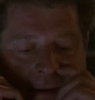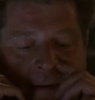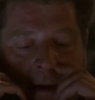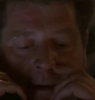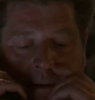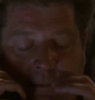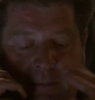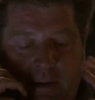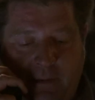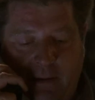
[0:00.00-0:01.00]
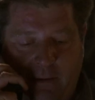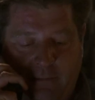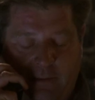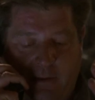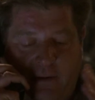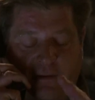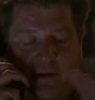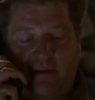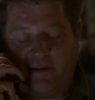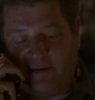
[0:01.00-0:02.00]
Yeah, um, uh, he, he's,
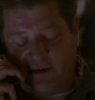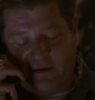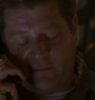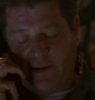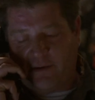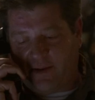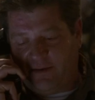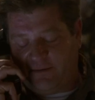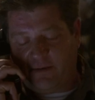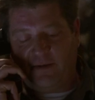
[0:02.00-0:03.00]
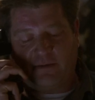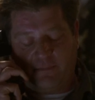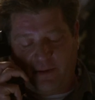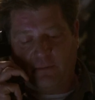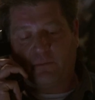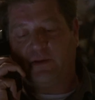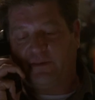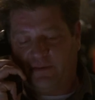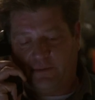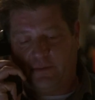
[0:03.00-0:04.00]
he's on his way, okay? He's gonna, he's gonna be here real soon.